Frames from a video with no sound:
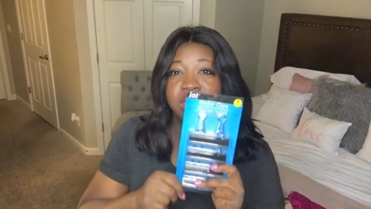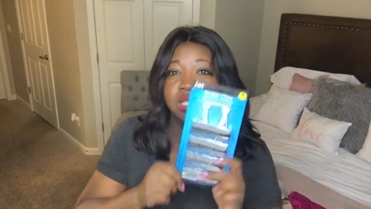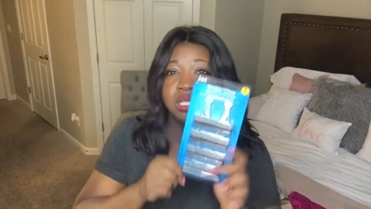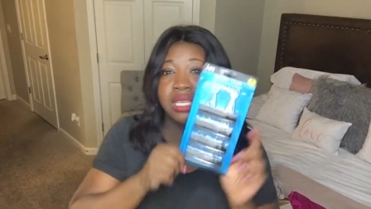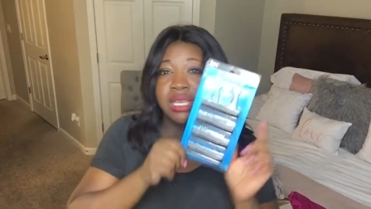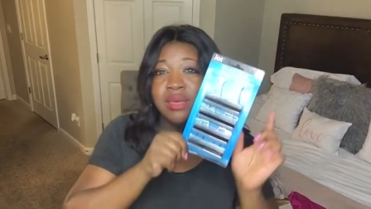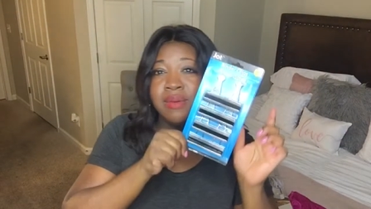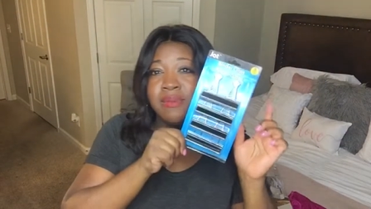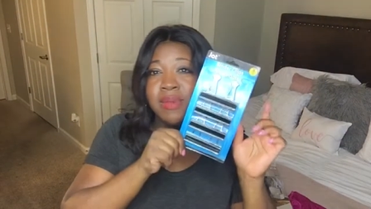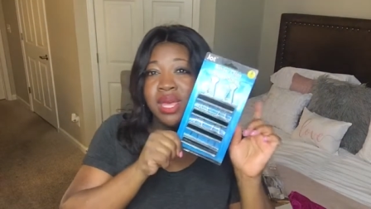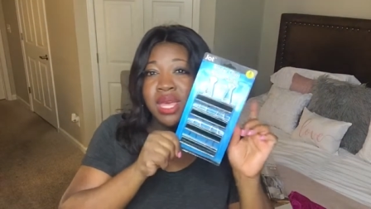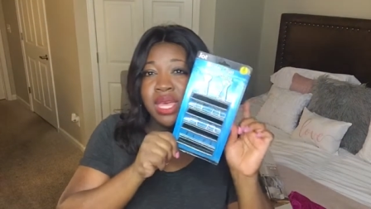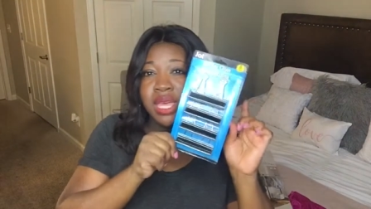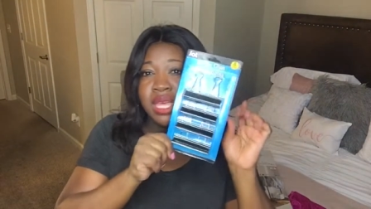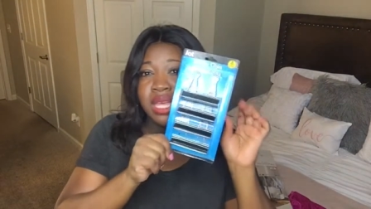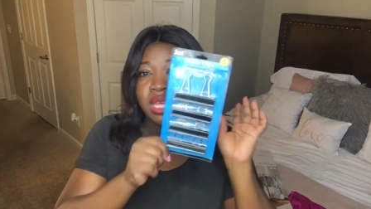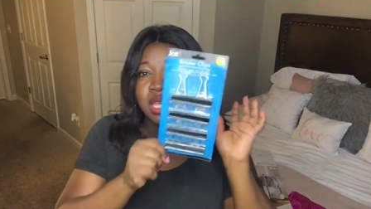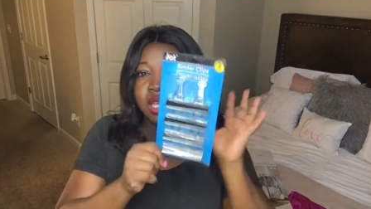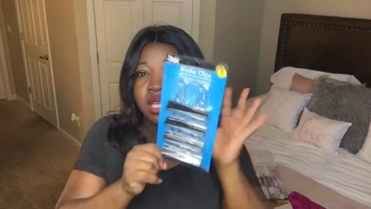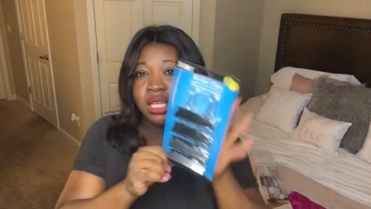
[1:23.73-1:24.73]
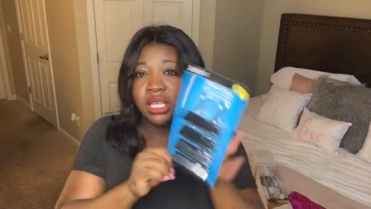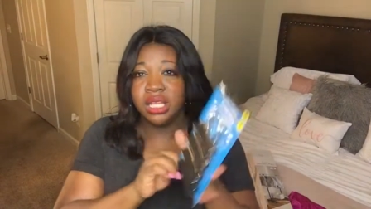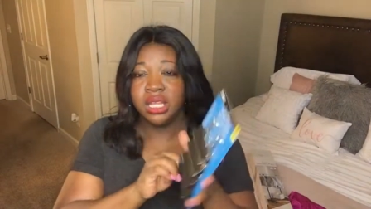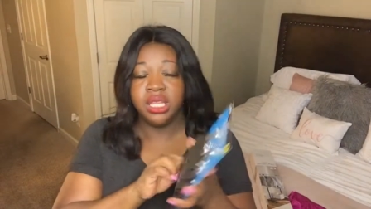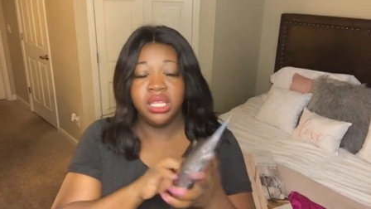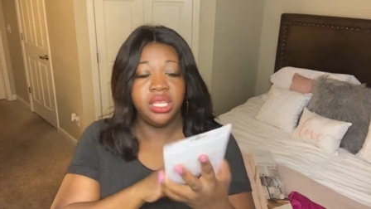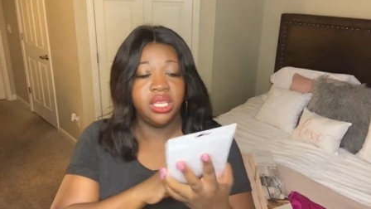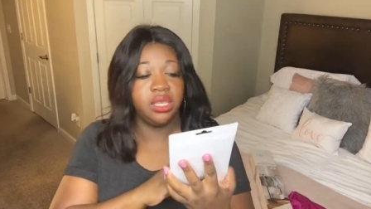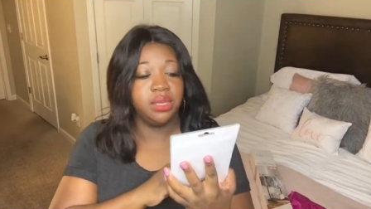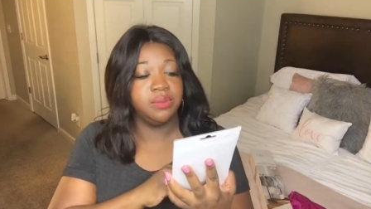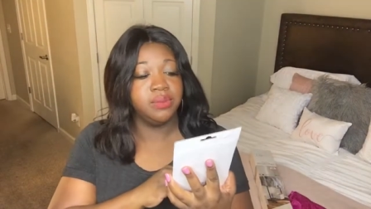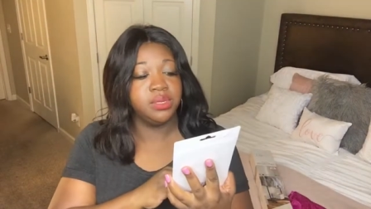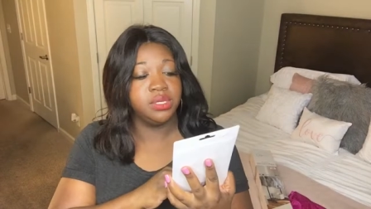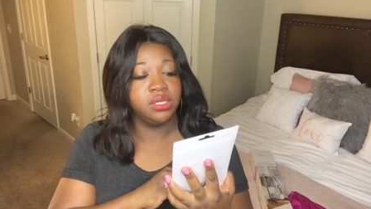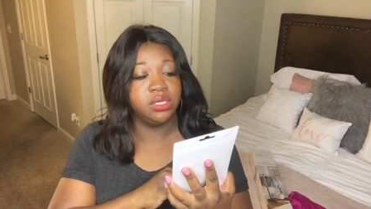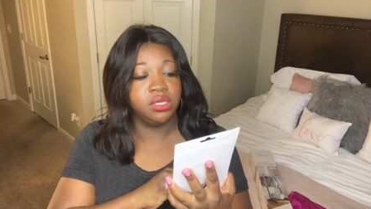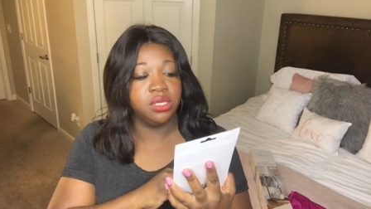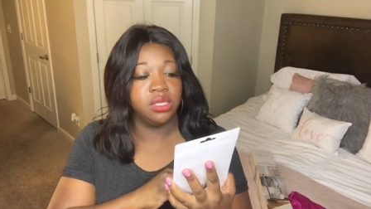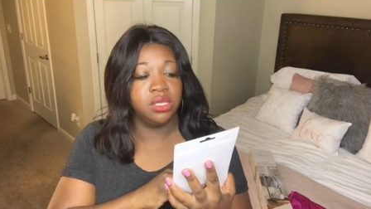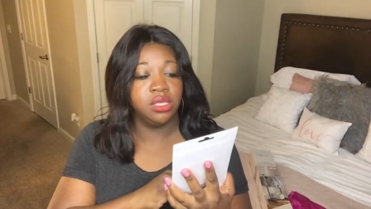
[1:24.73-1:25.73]
some
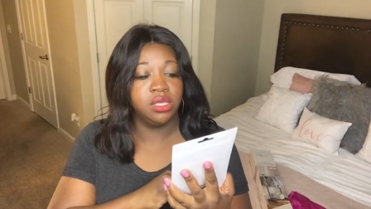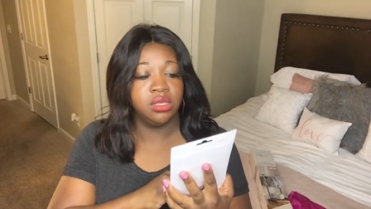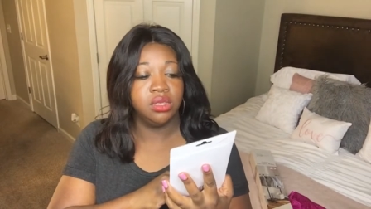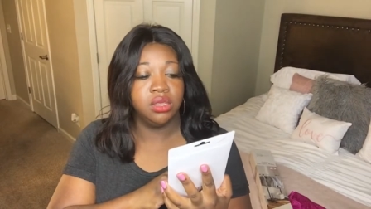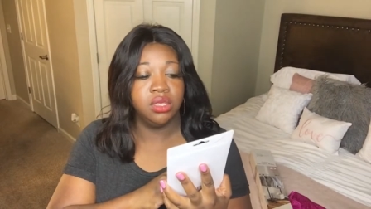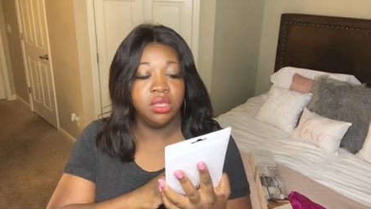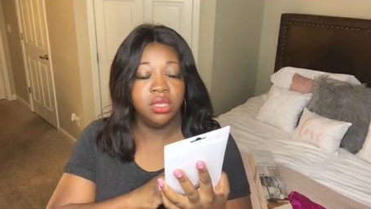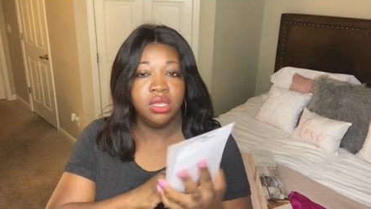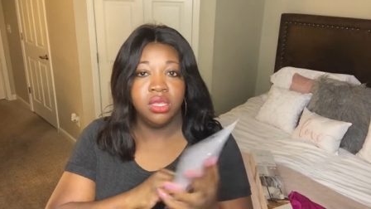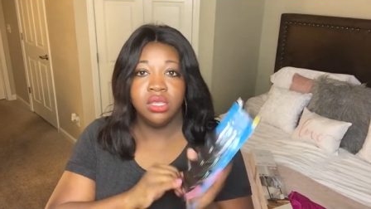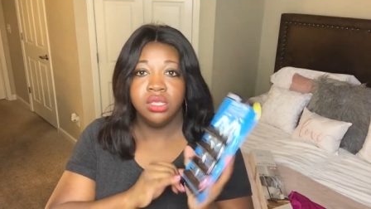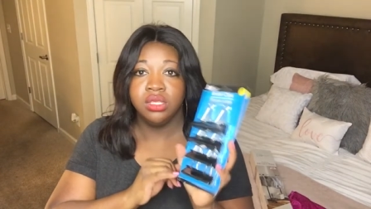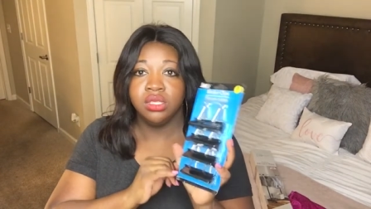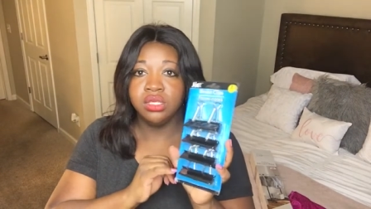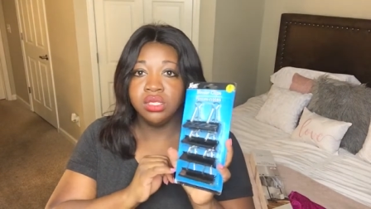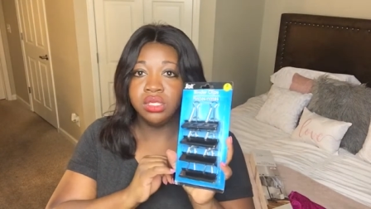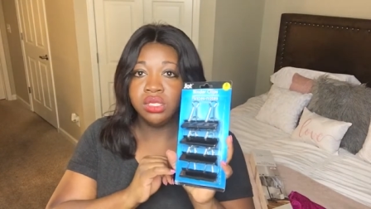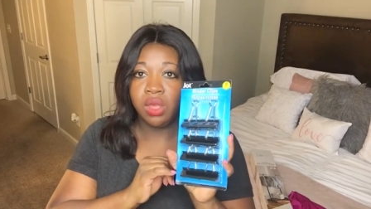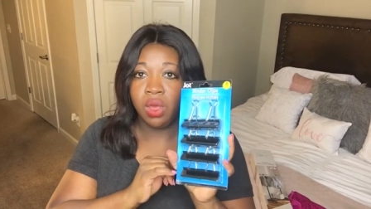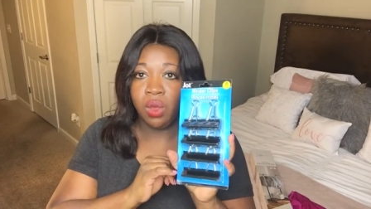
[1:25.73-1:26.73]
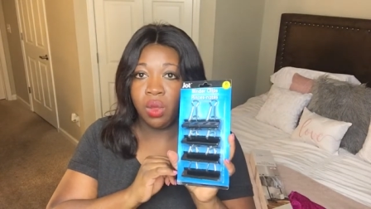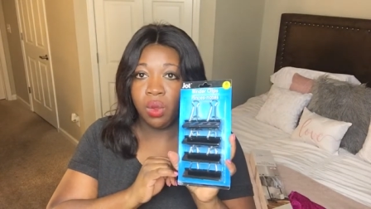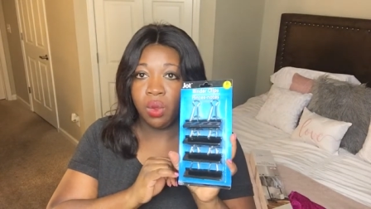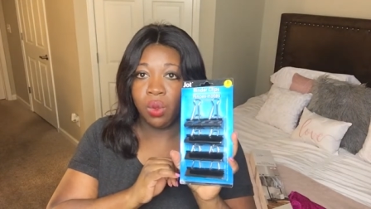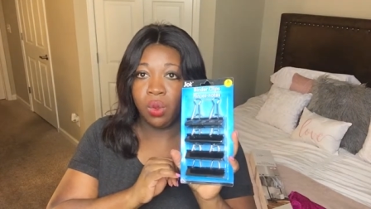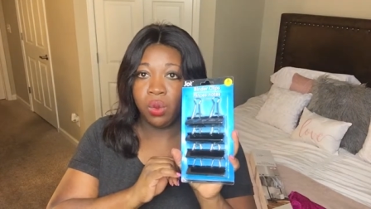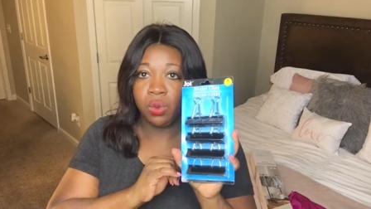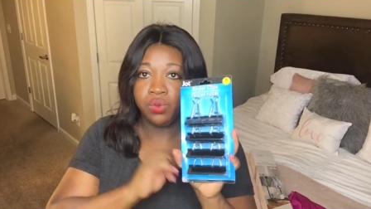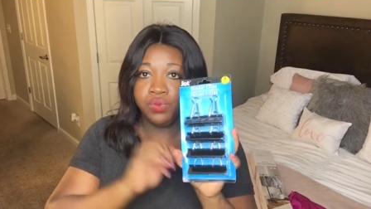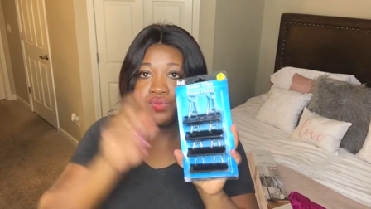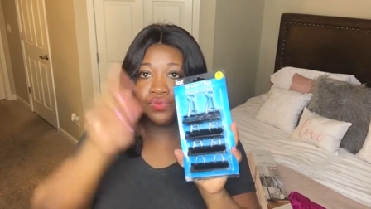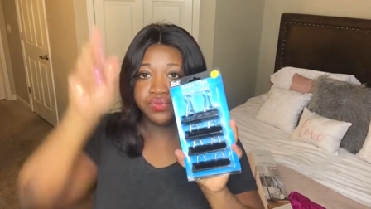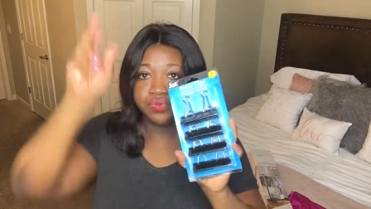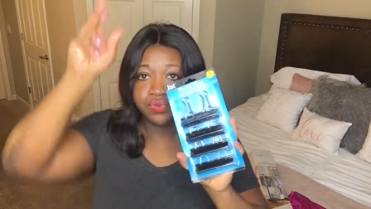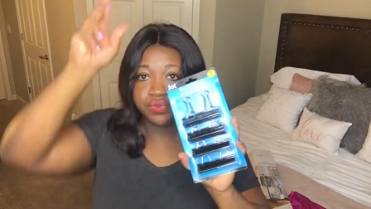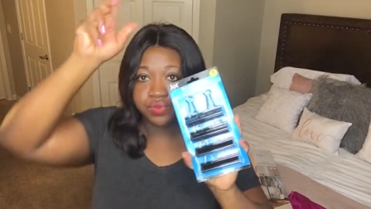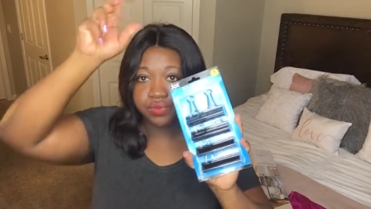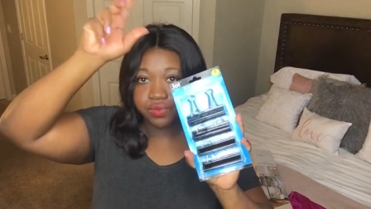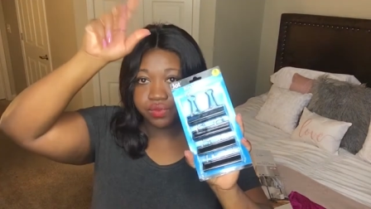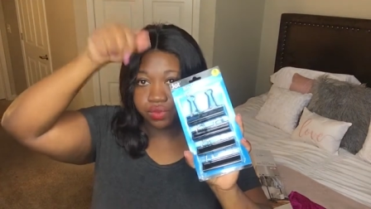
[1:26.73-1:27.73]
clips. So
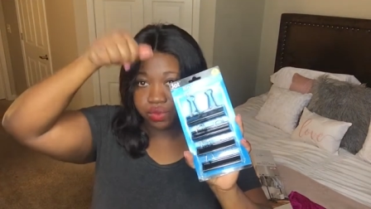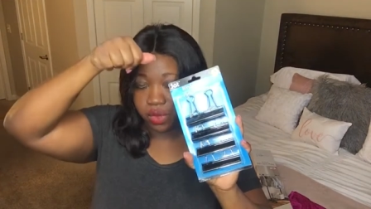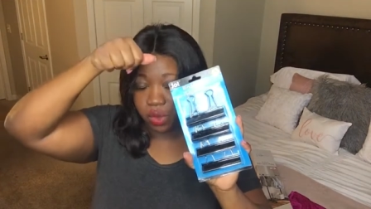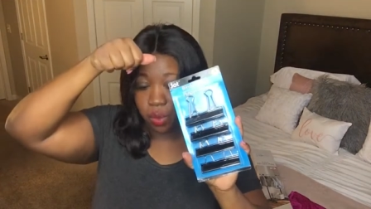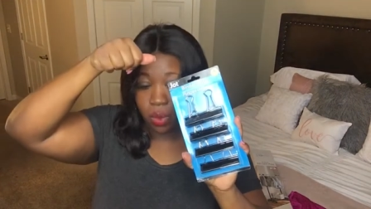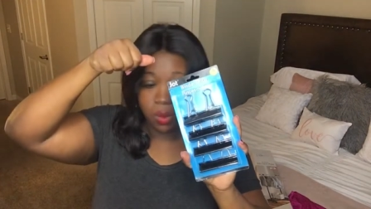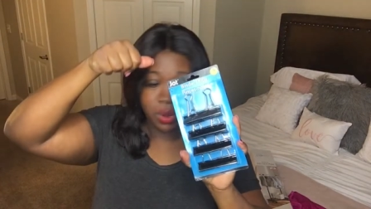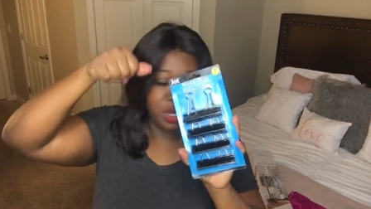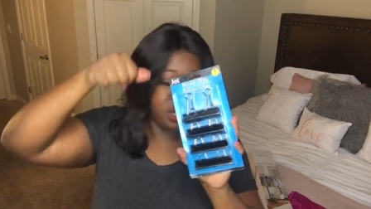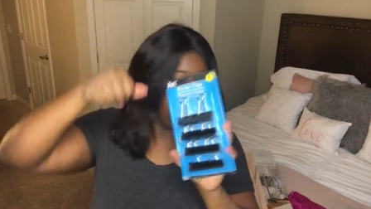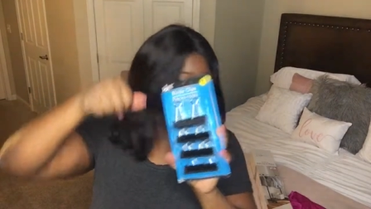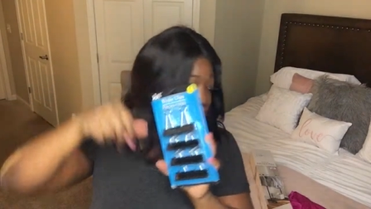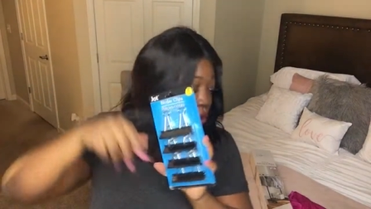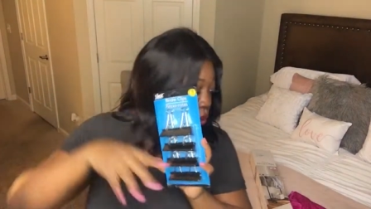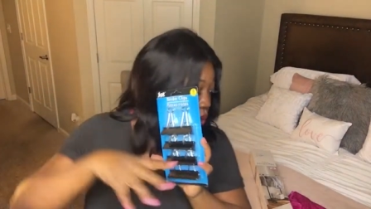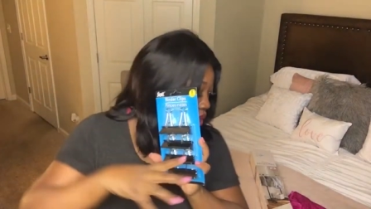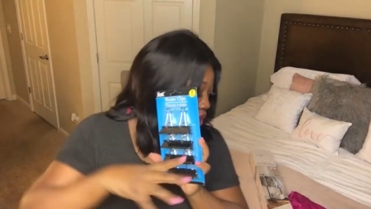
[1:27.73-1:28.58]
what we're gonna do